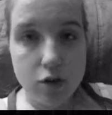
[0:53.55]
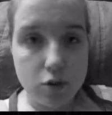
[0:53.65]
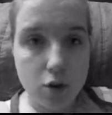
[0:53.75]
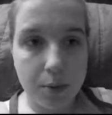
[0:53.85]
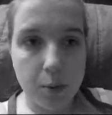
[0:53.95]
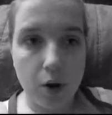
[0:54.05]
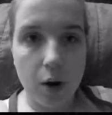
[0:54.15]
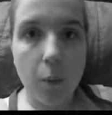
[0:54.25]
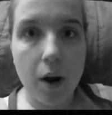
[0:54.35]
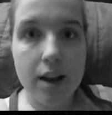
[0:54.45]
You told me
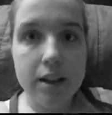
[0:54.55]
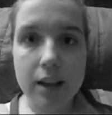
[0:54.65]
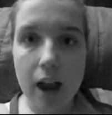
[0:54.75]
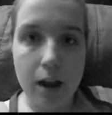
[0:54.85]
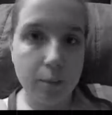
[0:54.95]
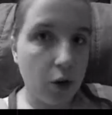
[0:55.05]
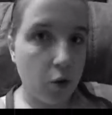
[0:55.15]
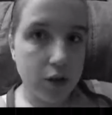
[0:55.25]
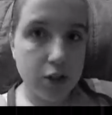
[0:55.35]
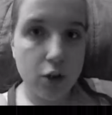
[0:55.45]
where it was. I'm
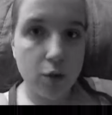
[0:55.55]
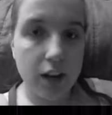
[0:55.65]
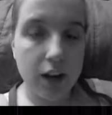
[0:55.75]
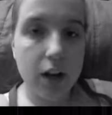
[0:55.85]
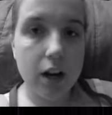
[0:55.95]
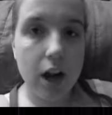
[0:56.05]
going to go get it